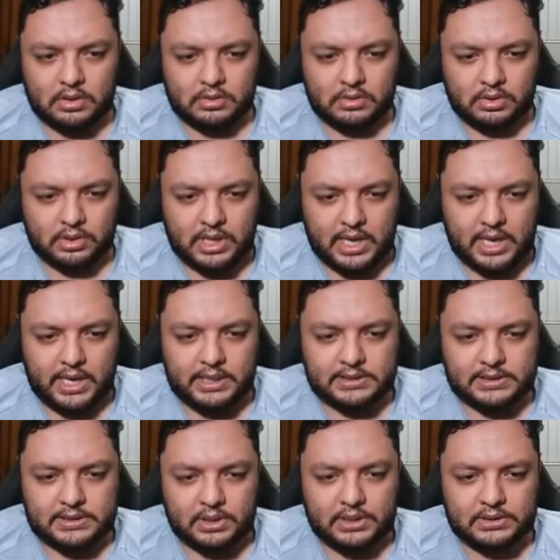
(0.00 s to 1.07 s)
Okay, so
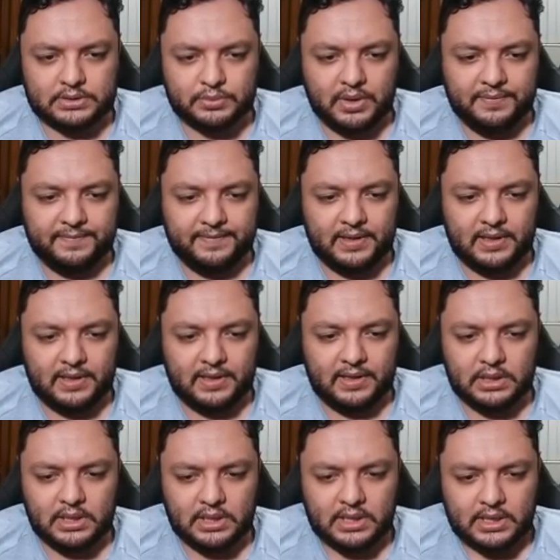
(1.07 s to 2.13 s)
he's refilling.
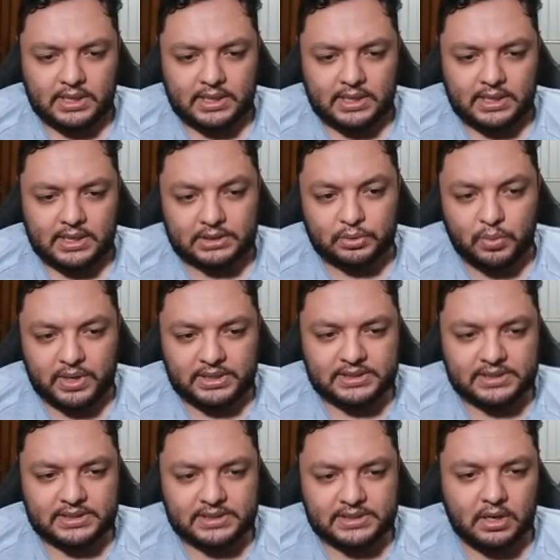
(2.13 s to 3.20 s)
He's at
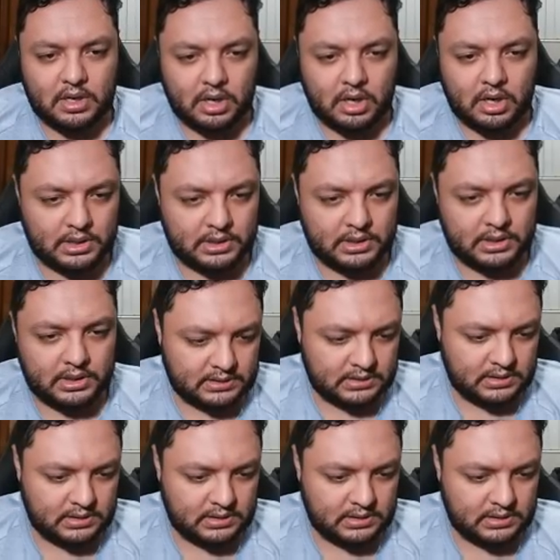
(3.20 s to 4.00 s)
27 cards.